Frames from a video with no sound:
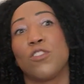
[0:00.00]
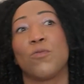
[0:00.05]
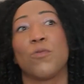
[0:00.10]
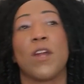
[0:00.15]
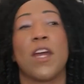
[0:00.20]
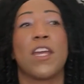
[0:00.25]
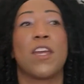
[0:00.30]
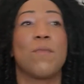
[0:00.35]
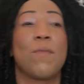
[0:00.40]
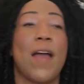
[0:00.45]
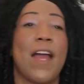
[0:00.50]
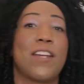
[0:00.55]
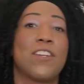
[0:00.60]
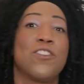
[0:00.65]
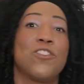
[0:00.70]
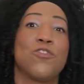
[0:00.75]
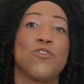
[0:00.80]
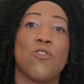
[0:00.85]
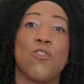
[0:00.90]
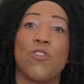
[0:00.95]
So when I get back
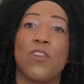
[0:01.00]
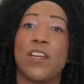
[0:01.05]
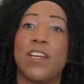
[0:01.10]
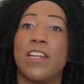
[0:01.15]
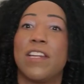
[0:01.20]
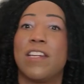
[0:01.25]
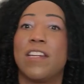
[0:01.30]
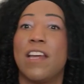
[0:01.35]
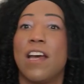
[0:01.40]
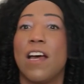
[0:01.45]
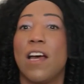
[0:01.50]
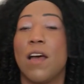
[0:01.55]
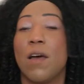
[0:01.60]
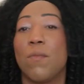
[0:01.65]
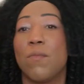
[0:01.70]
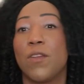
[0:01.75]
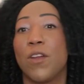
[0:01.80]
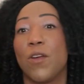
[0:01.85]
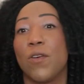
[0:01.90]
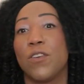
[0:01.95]
to Jordan,
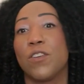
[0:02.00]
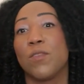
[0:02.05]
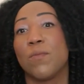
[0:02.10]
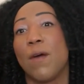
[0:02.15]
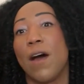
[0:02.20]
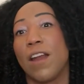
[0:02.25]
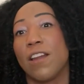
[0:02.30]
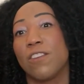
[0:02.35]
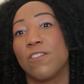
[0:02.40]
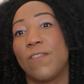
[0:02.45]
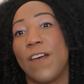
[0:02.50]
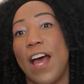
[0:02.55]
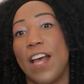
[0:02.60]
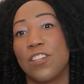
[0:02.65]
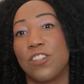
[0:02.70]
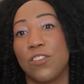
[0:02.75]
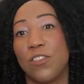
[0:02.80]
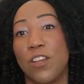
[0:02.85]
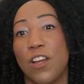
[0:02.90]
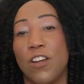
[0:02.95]
they're into modest
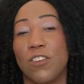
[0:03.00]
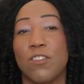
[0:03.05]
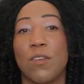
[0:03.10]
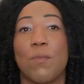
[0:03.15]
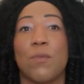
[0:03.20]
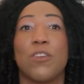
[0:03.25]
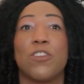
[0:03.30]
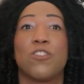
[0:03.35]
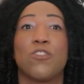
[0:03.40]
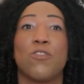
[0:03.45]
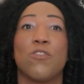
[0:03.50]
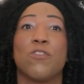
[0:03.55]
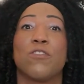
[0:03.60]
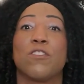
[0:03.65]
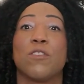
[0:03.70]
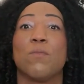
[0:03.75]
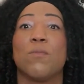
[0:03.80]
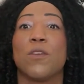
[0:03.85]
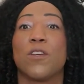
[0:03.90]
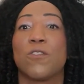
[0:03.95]
fashion there. So I'm going to show you
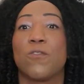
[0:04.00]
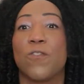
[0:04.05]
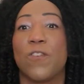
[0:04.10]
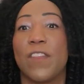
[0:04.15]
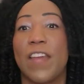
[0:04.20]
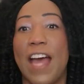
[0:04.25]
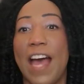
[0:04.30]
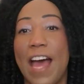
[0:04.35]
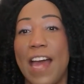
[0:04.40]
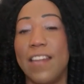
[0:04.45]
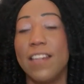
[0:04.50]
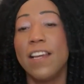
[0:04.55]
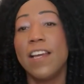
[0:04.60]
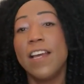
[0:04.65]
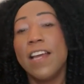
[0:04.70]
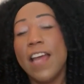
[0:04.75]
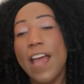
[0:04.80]
some looks for that.